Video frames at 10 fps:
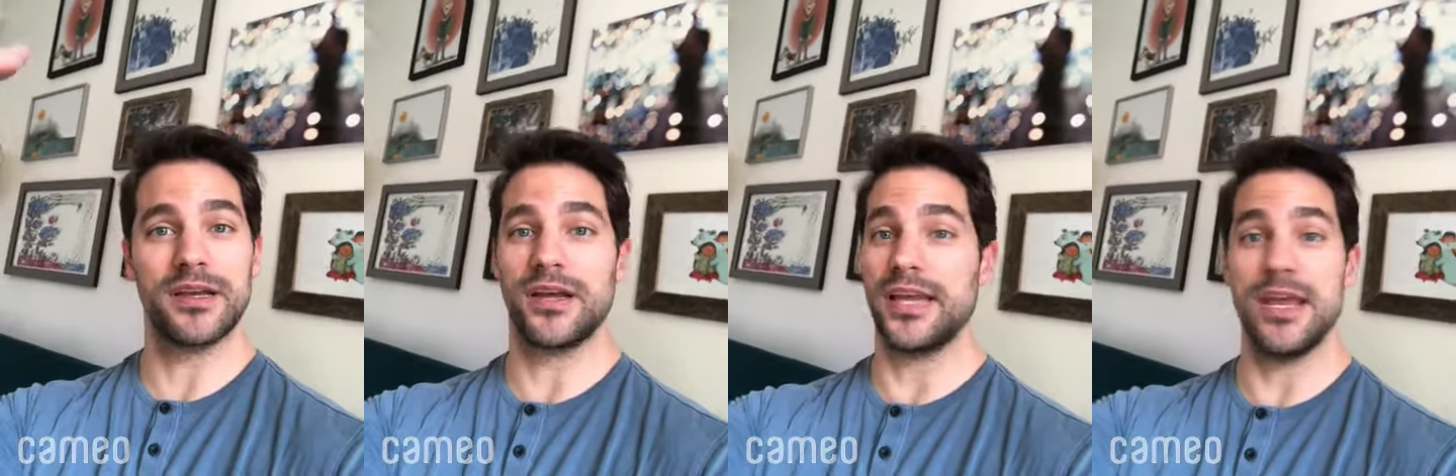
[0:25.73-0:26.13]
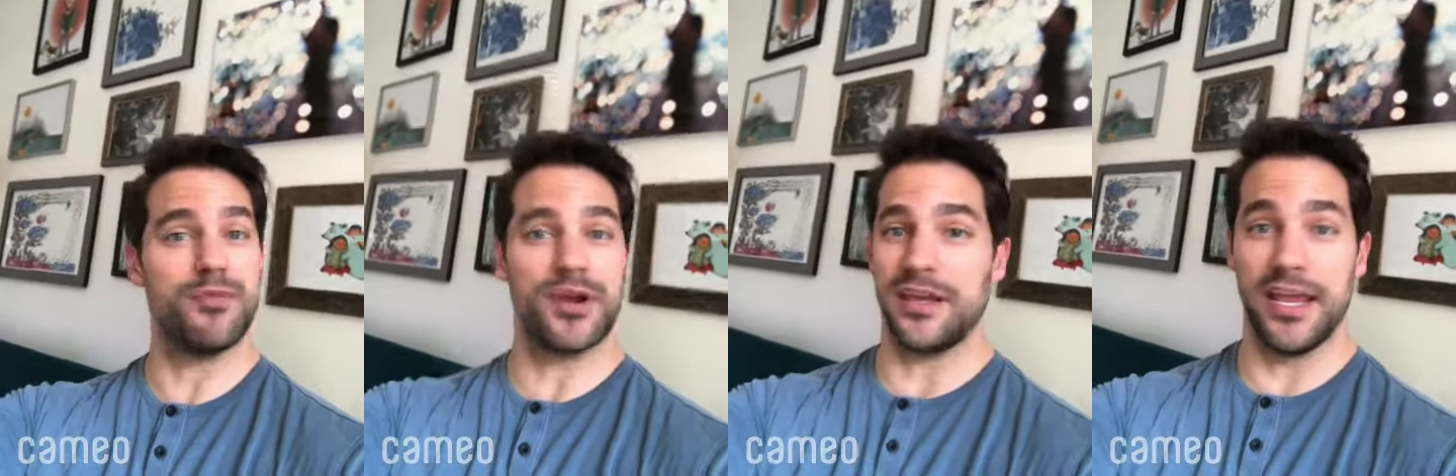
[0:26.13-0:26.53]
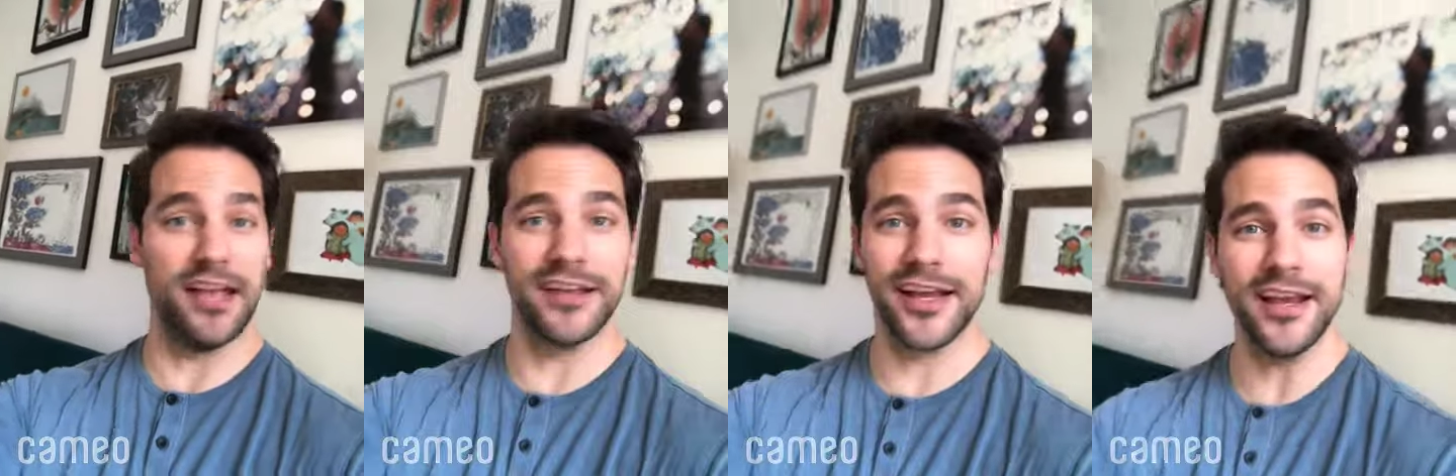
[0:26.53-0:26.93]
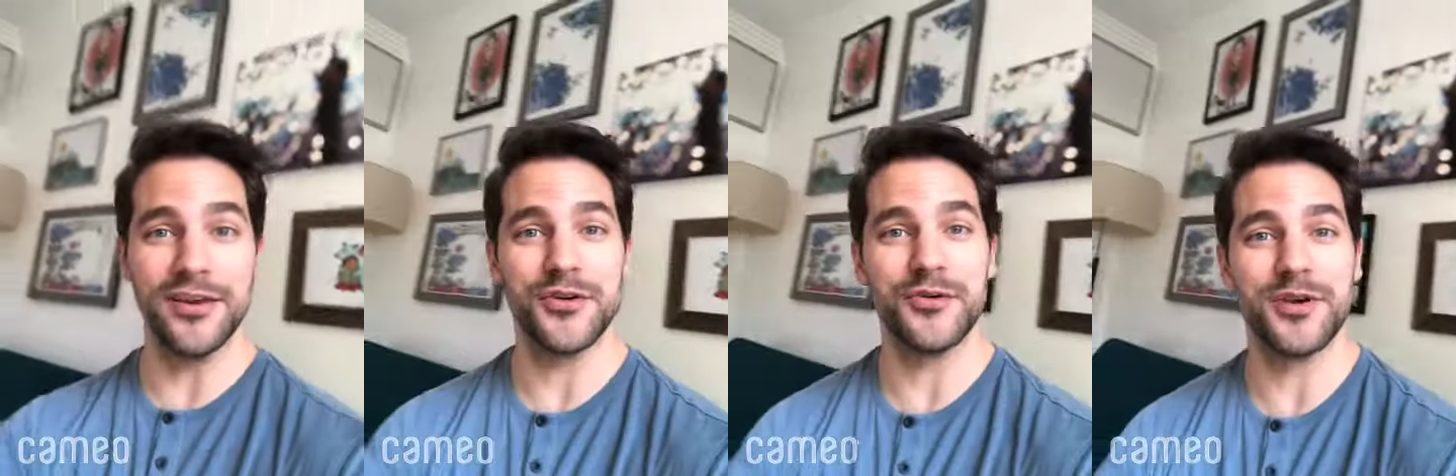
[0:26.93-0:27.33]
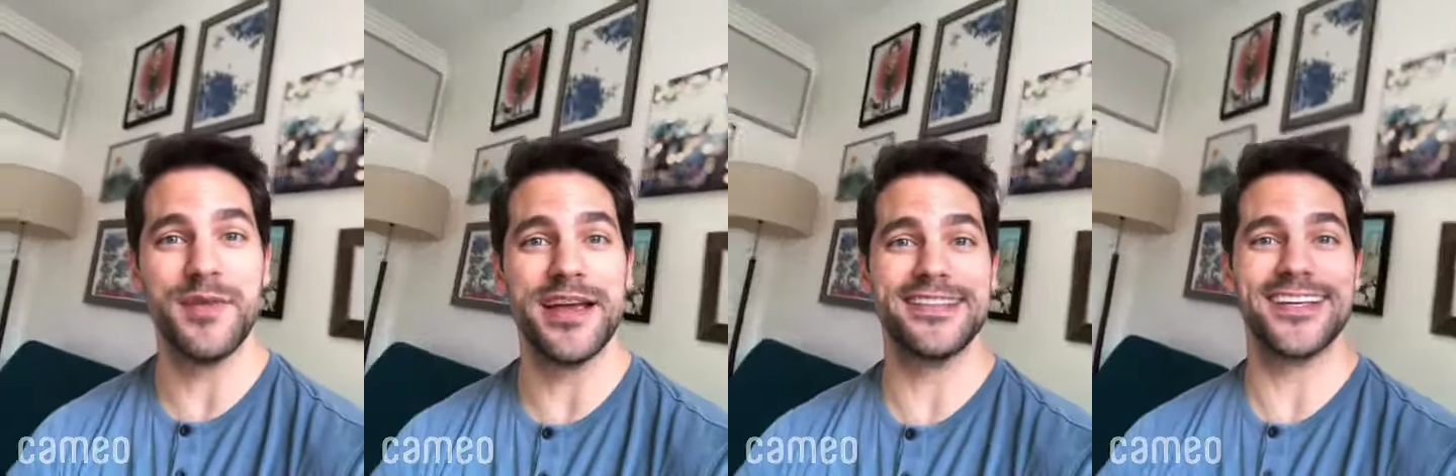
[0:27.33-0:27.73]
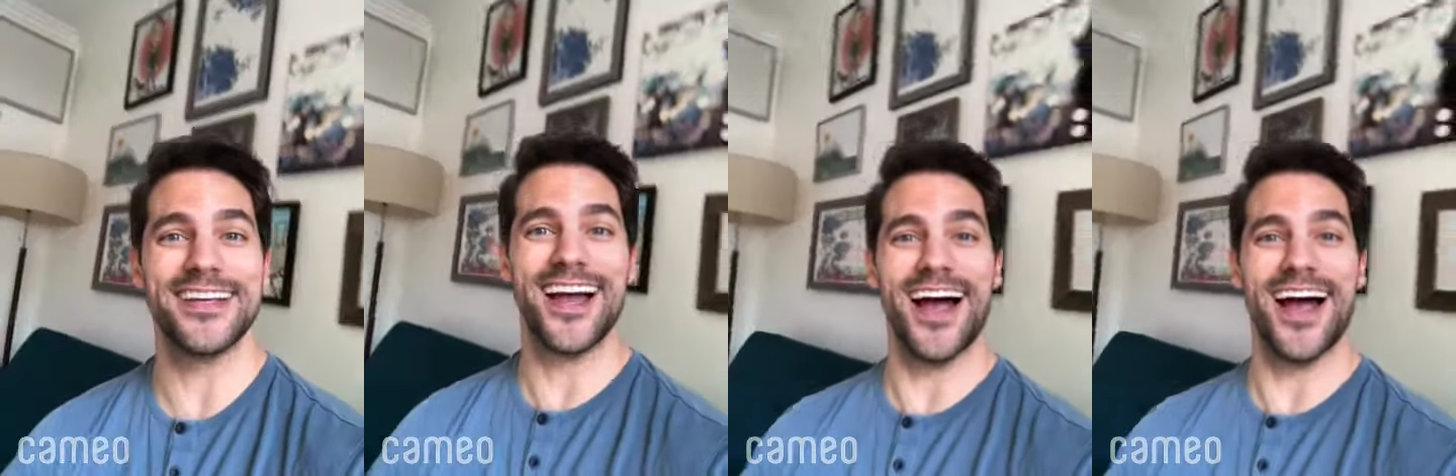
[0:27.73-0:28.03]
Keep killing it. You're doing amazing.